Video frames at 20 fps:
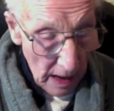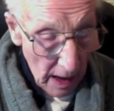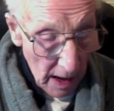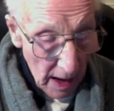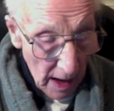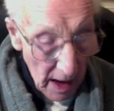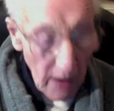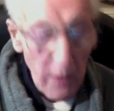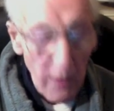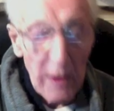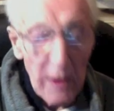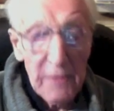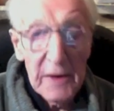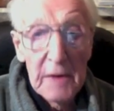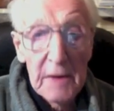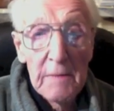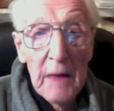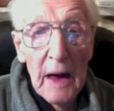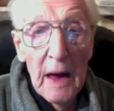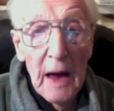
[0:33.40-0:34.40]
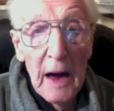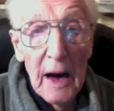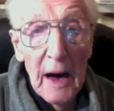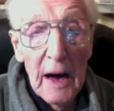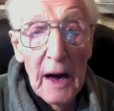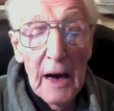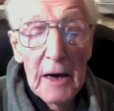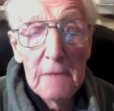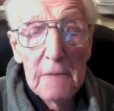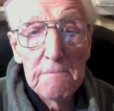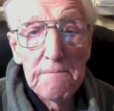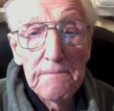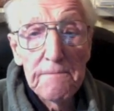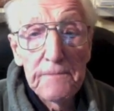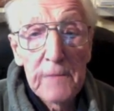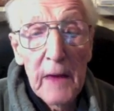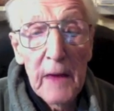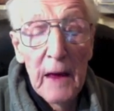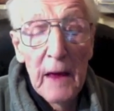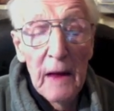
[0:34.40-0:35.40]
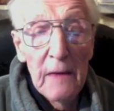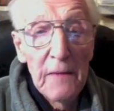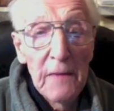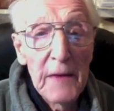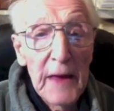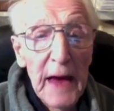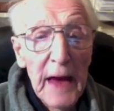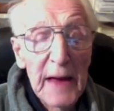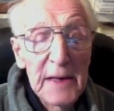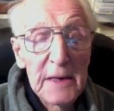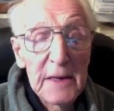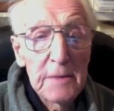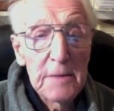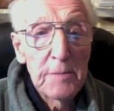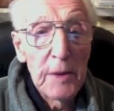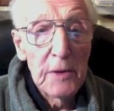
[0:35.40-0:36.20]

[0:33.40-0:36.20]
However, the added